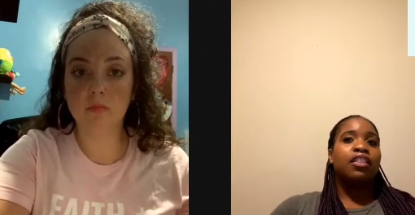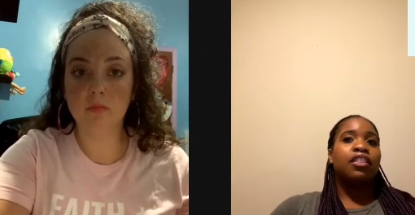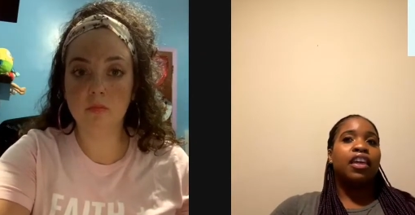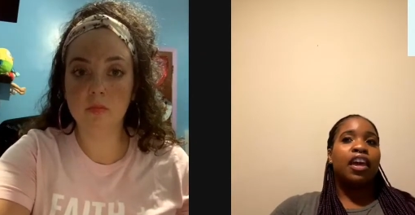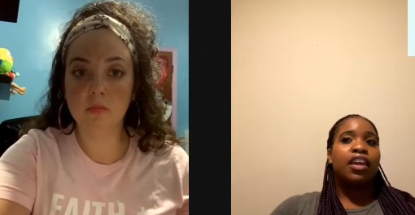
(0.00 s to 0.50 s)

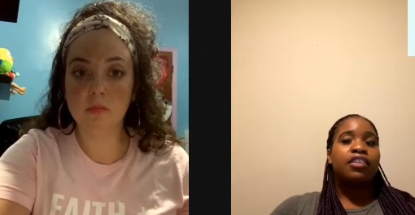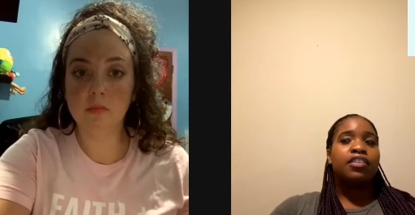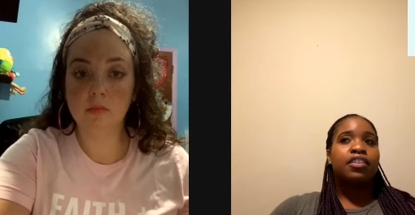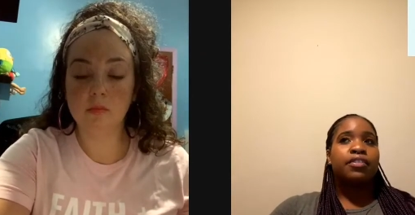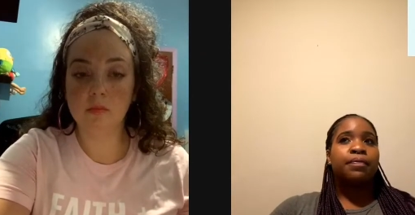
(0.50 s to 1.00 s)
Speaker 1: that
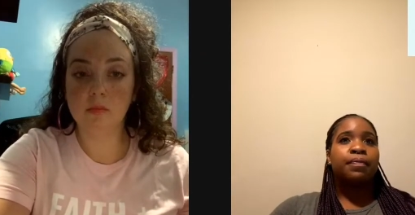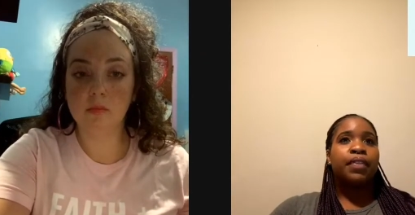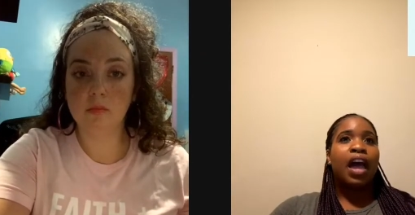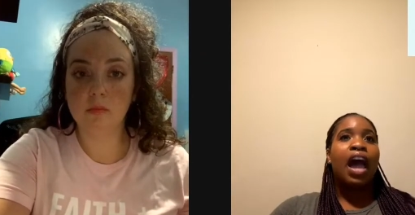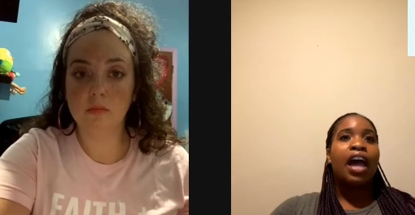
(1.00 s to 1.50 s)

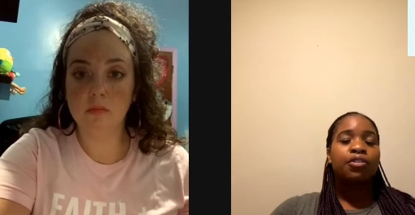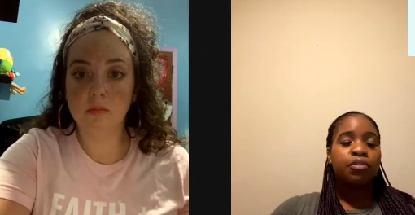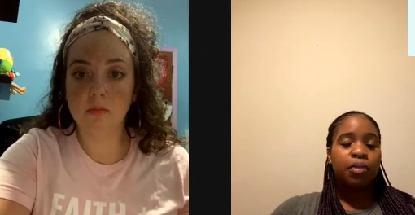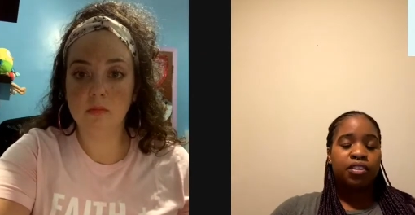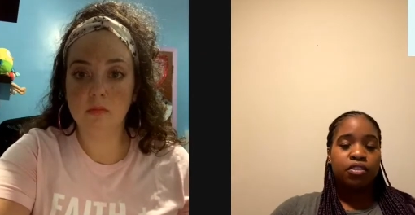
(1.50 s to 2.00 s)
I do with
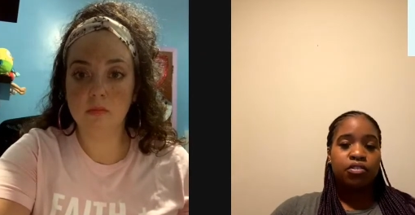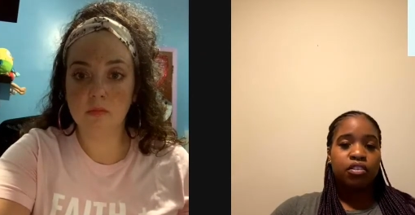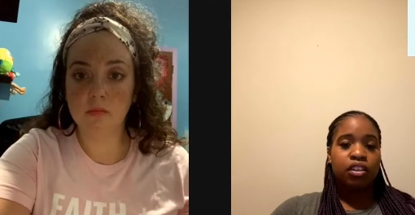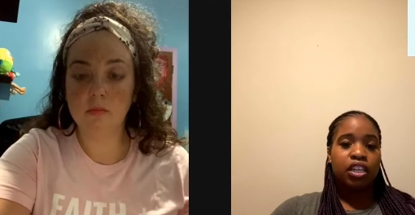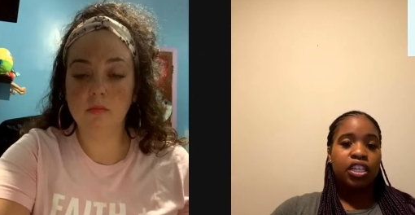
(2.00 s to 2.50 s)
my students on
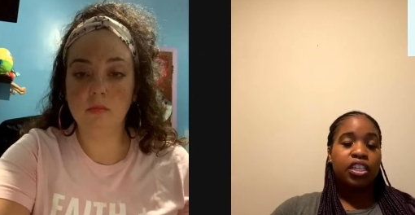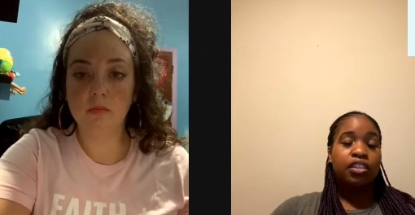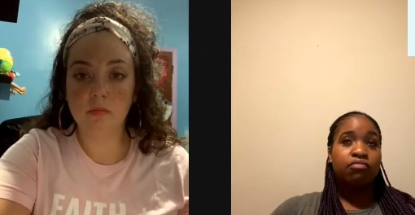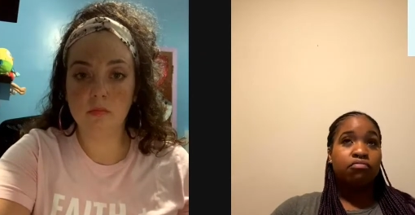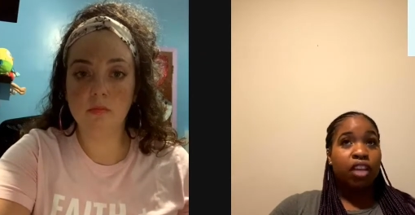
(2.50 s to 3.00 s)
a
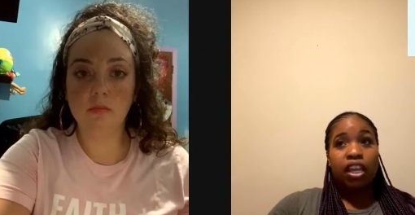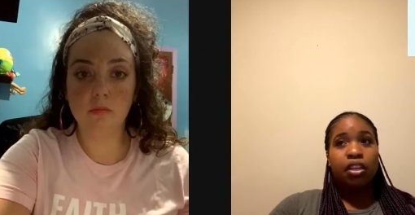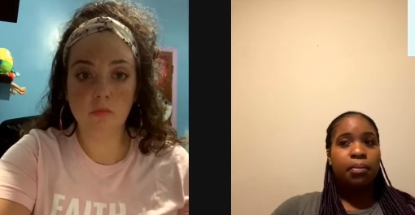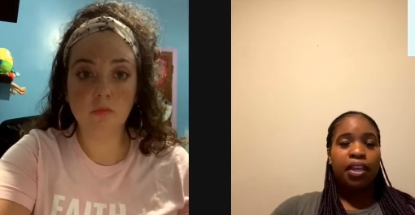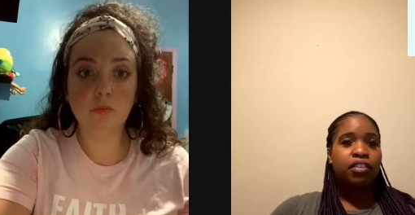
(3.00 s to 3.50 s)
daily
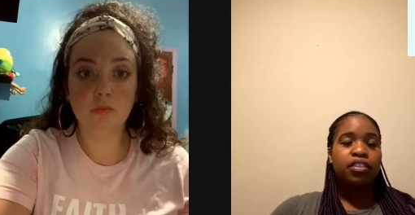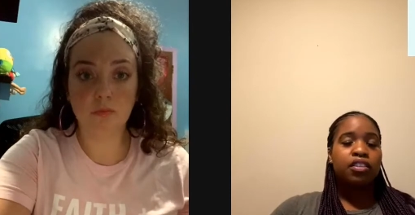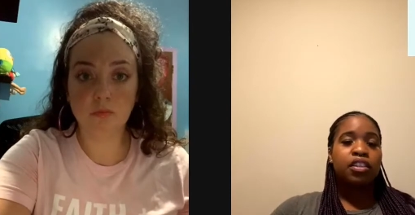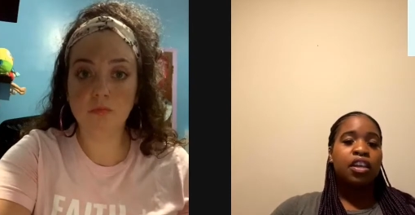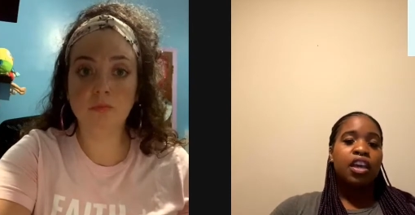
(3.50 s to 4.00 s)

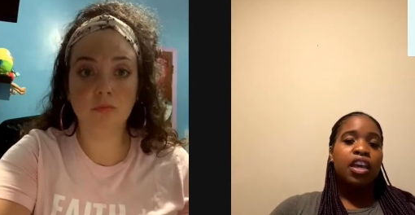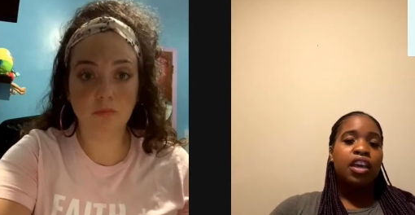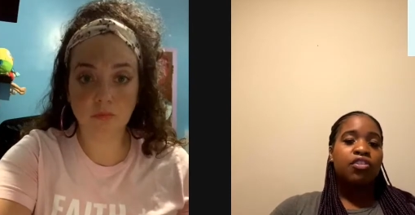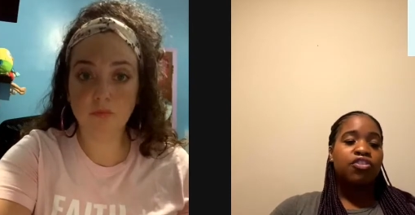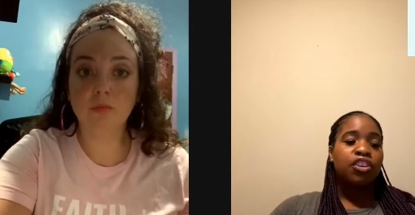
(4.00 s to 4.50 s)
basis.
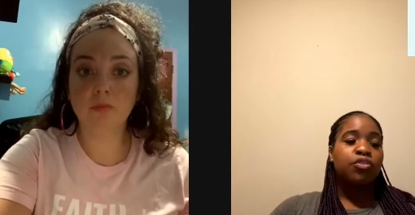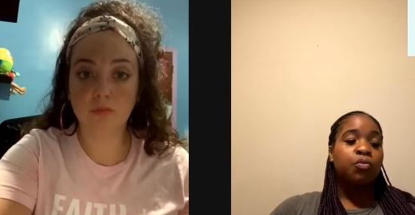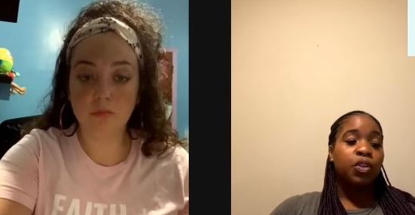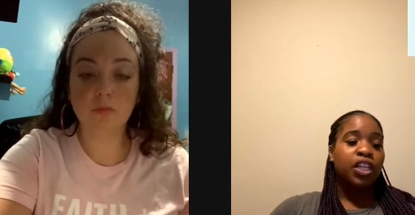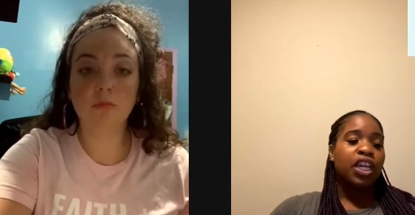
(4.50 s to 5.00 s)
It's just
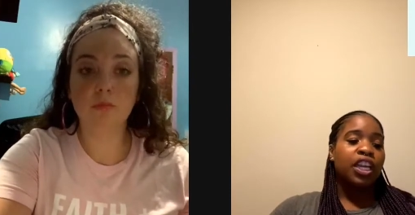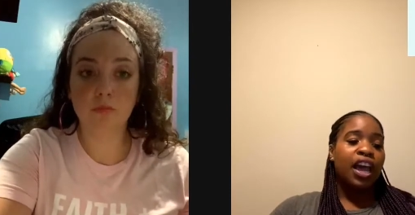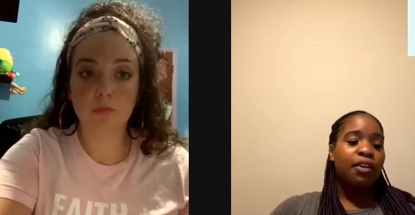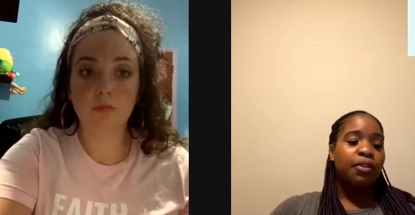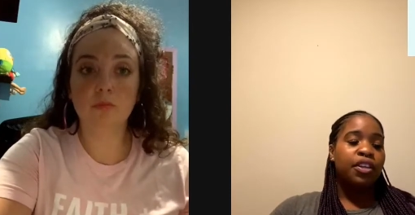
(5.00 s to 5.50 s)
really
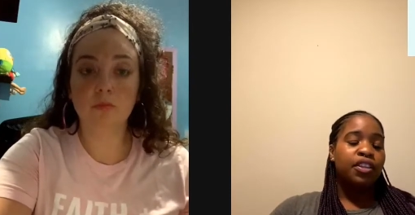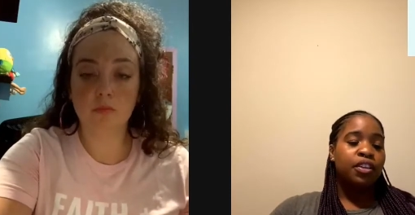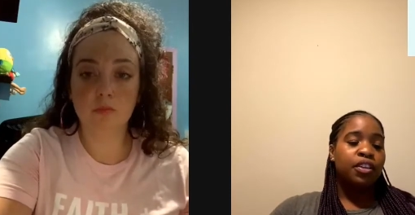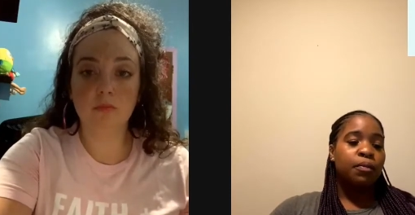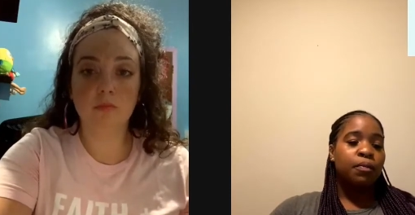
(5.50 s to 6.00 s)
allowing
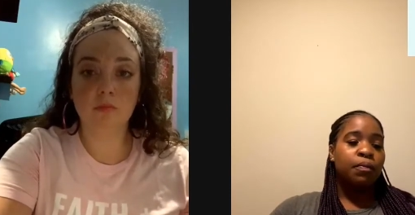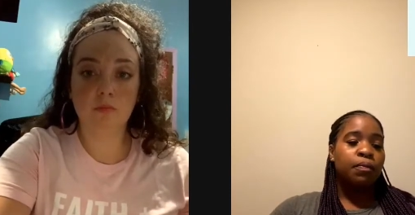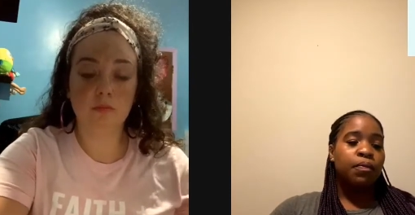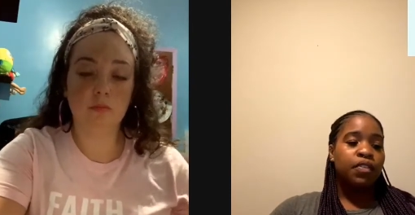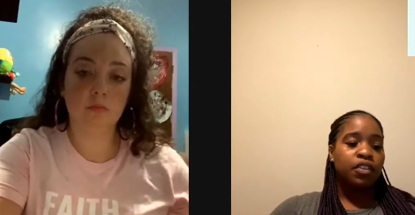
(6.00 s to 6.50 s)
them
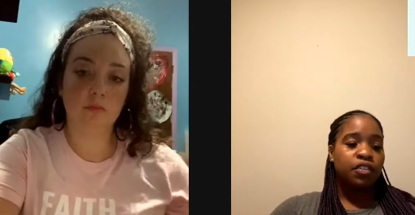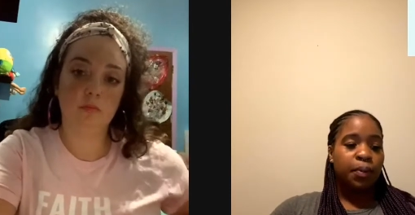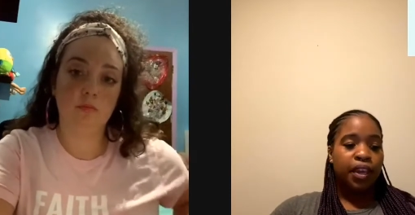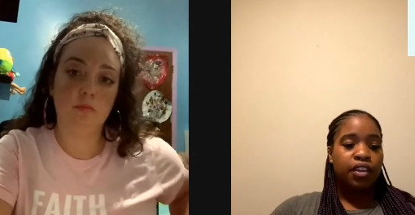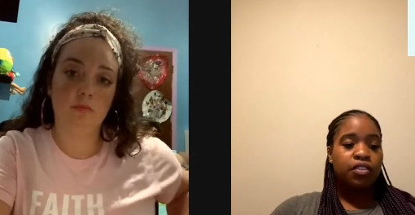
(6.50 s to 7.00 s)
the
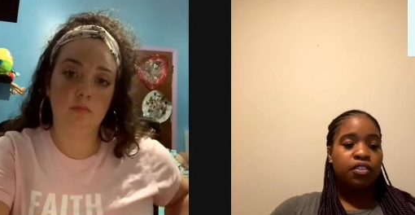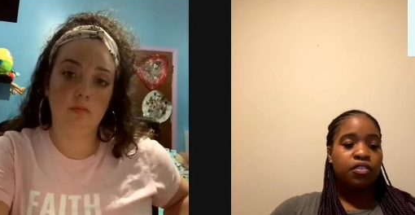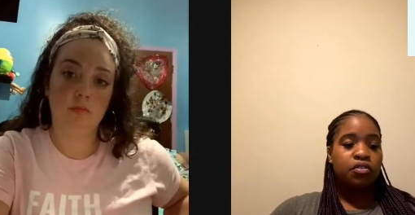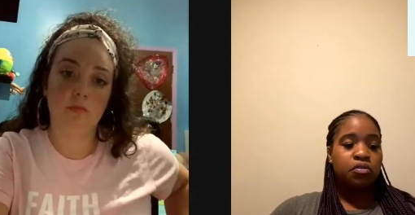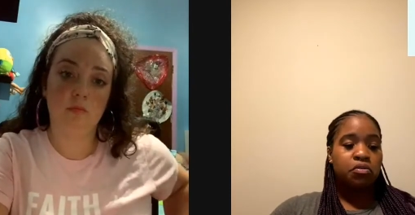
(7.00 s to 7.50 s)
space
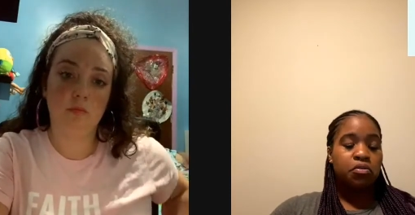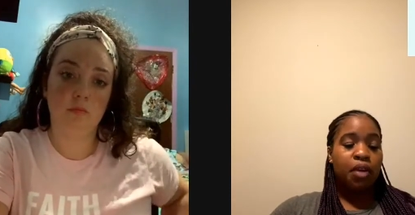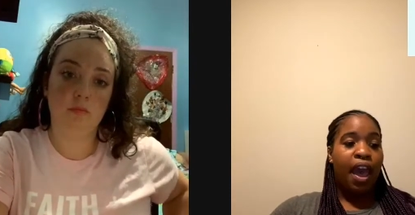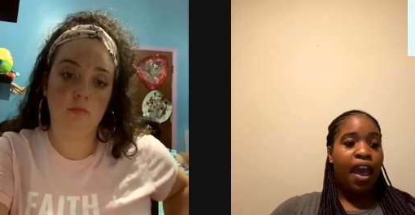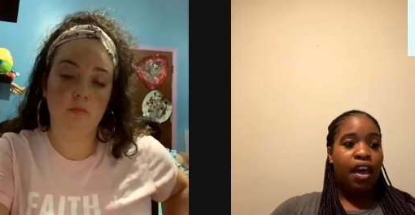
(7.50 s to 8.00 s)
to
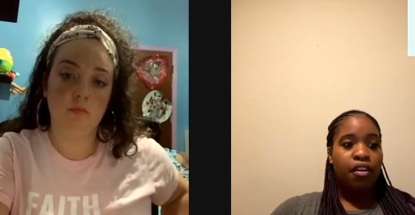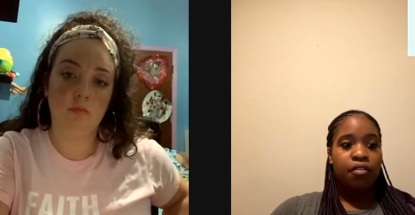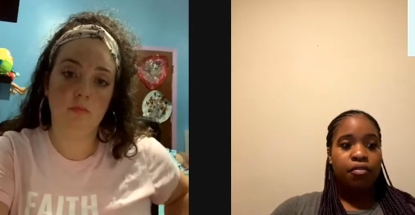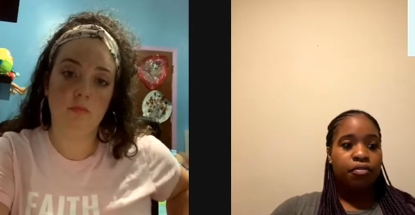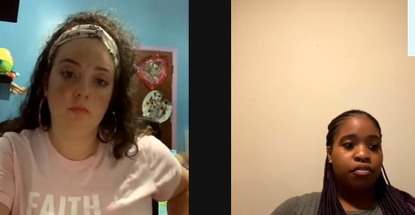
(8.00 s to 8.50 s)
have
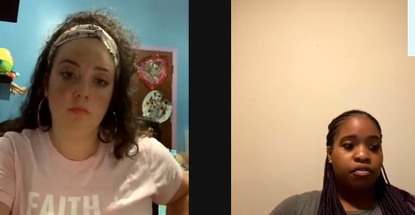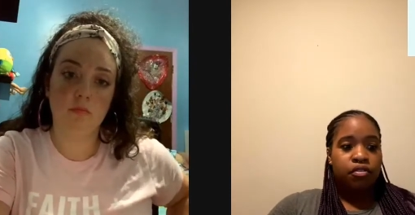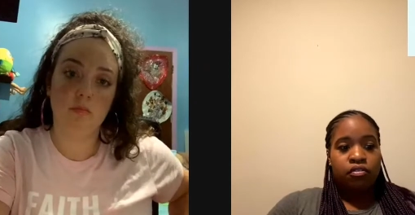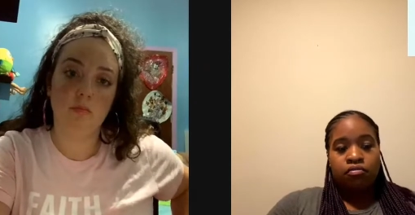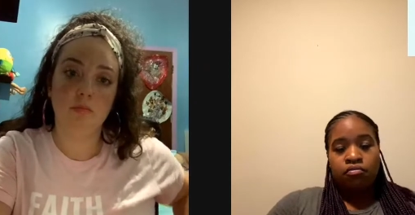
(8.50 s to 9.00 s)

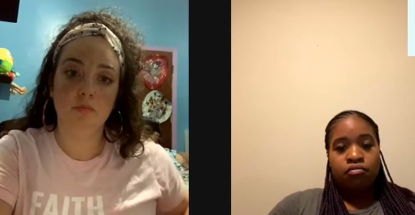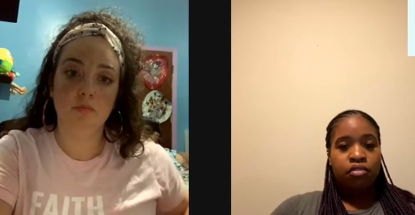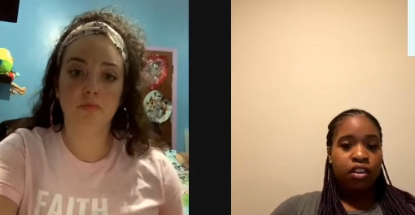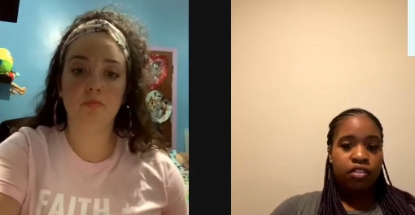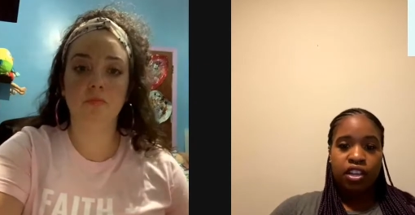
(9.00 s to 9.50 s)

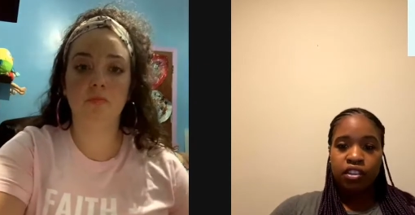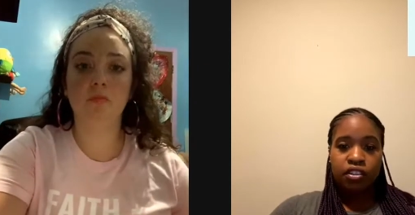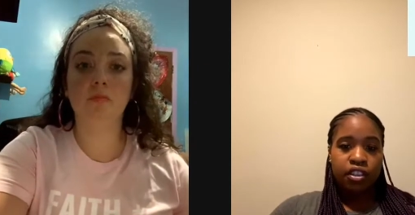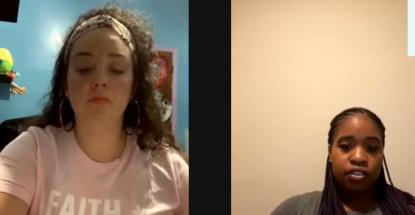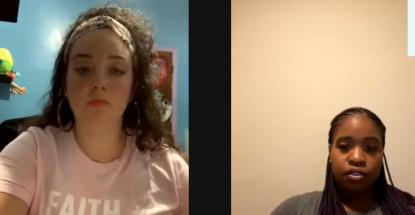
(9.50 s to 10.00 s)
those
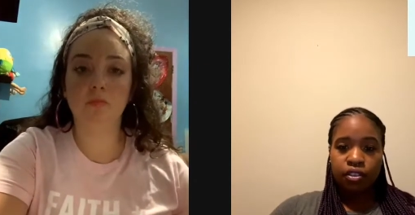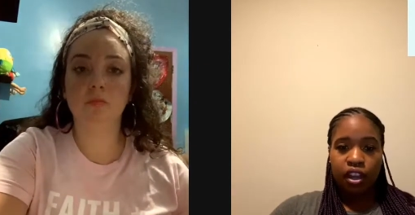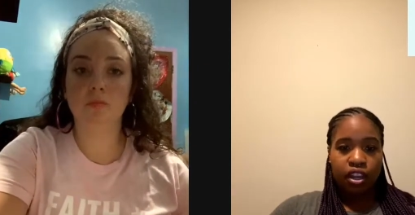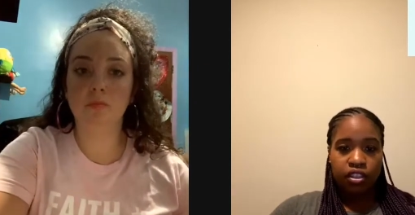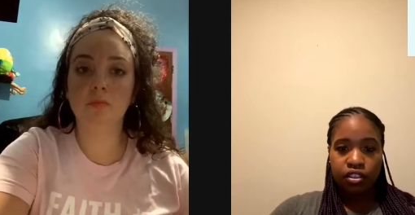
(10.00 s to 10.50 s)
thoughts.